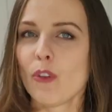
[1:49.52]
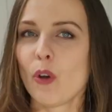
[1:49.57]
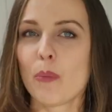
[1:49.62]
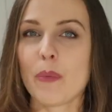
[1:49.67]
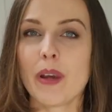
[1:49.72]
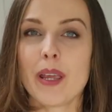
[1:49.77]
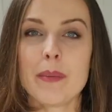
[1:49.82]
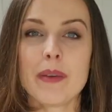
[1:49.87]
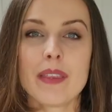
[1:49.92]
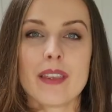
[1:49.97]
or
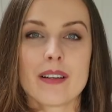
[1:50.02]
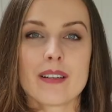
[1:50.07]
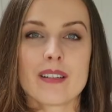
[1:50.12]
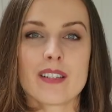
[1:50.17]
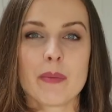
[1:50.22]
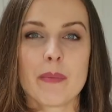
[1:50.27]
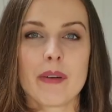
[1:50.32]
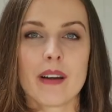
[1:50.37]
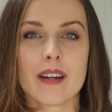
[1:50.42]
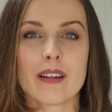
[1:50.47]
maybe there's
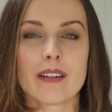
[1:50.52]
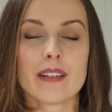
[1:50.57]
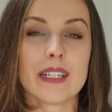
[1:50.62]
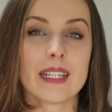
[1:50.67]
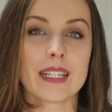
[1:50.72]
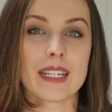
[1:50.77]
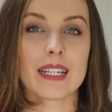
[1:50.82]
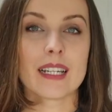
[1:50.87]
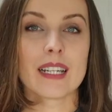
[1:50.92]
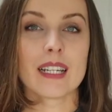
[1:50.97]
some
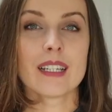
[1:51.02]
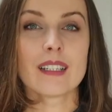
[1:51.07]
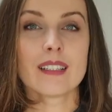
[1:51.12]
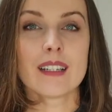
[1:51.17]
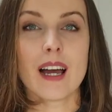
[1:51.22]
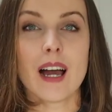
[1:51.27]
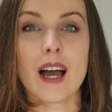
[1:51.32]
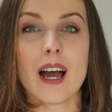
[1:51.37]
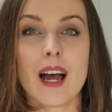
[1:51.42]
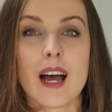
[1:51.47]
acrylic in it.
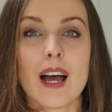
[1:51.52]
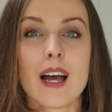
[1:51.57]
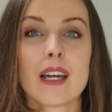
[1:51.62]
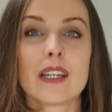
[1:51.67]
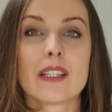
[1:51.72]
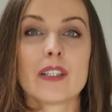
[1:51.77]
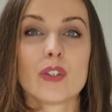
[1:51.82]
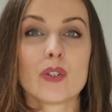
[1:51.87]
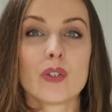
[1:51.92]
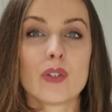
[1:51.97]

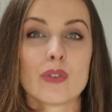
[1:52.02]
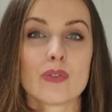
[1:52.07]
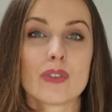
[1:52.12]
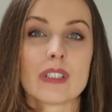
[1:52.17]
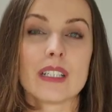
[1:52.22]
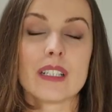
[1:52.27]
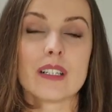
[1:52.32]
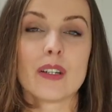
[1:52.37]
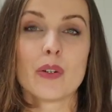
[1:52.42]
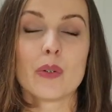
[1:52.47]
I don't
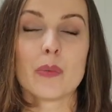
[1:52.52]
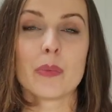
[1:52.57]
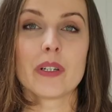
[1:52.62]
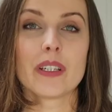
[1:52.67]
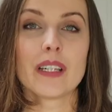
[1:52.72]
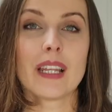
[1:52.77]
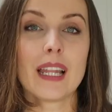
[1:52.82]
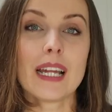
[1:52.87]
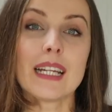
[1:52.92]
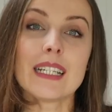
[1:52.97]
really know,
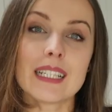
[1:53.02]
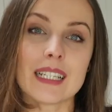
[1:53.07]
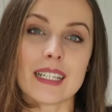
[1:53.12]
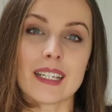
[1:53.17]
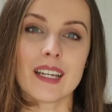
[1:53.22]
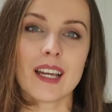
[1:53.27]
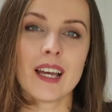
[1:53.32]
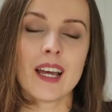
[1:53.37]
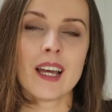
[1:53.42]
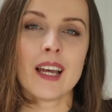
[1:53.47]
but
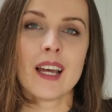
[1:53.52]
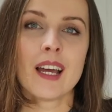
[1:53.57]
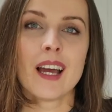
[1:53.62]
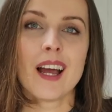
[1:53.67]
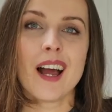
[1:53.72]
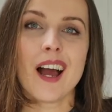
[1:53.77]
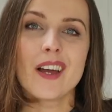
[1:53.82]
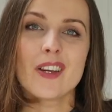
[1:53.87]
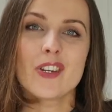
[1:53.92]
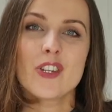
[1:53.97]
lately,
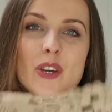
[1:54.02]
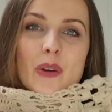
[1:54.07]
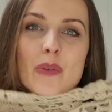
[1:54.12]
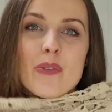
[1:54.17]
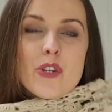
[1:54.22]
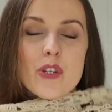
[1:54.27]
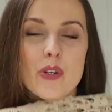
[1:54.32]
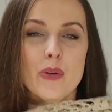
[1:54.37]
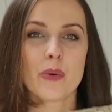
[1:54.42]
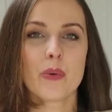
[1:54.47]
I
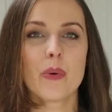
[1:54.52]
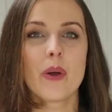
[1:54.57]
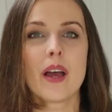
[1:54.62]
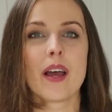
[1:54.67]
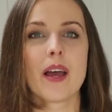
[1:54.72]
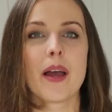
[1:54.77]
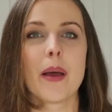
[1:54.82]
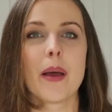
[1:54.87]
showed you